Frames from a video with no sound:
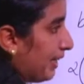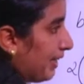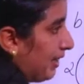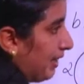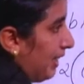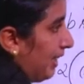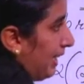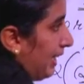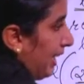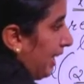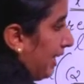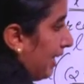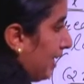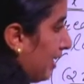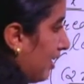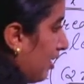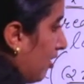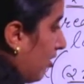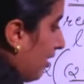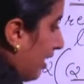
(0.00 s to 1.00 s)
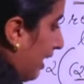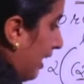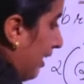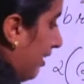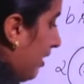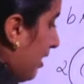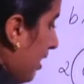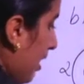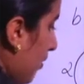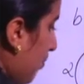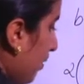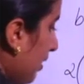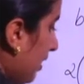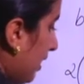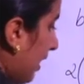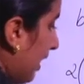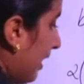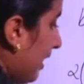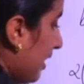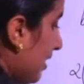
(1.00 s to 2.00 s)
and 80. Okay, appa
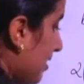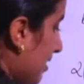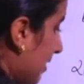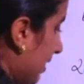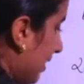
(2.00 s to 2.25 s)
3x